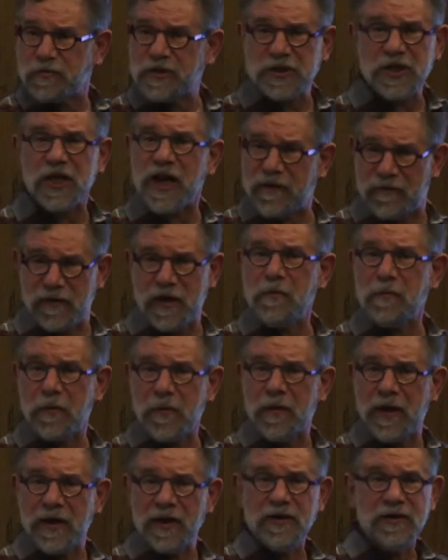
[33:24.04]
We still haven't
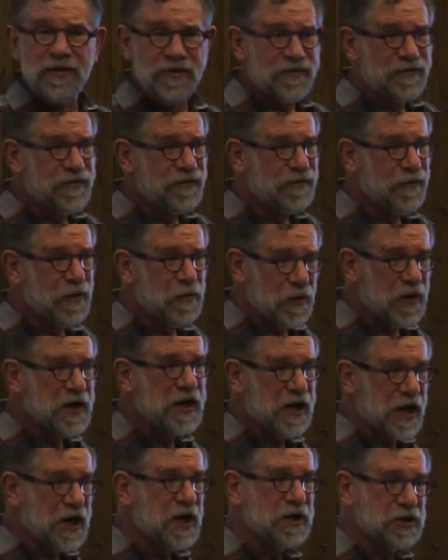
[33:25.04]
implemented. We're
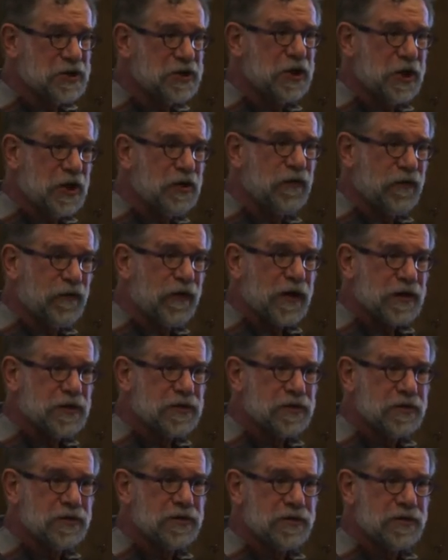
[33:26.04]
working against an interface.